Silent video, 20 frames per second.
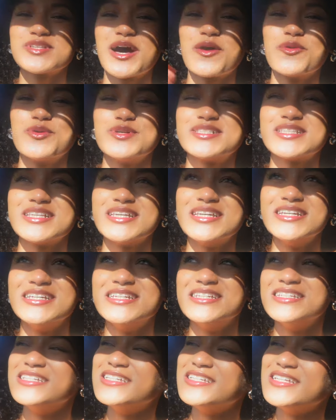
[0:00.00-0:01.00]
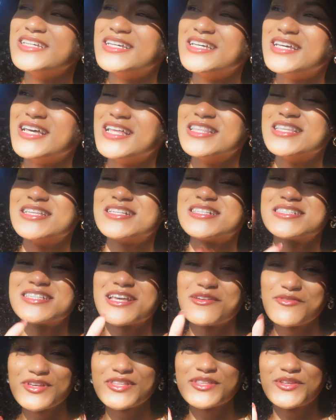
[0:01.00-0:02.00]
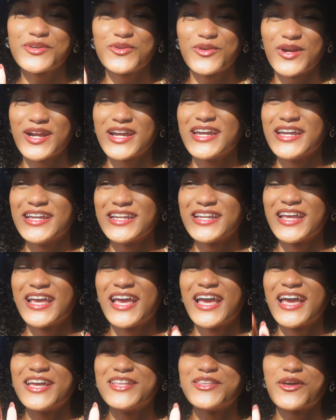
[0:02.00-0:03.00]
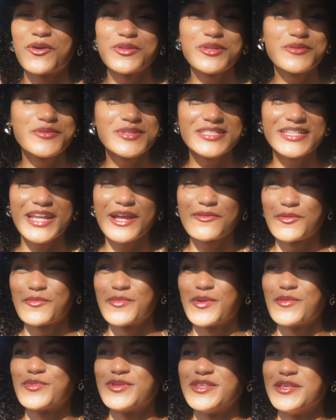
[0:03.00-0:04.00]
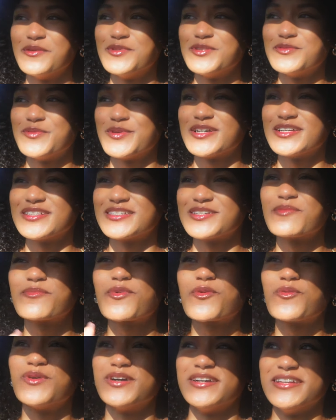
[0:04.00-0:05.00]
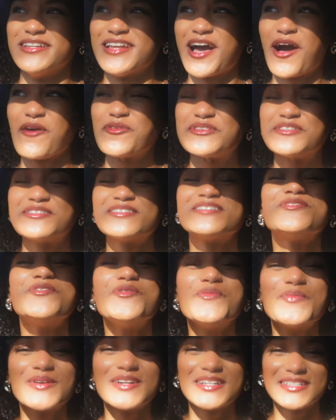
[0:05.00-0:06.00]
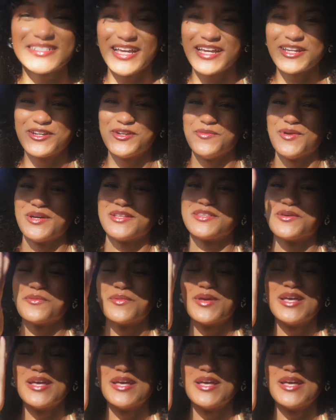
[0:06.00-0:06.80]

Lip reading: I was in the 7th grade, and the only reason I remember them is because, number one, I was super excited about them.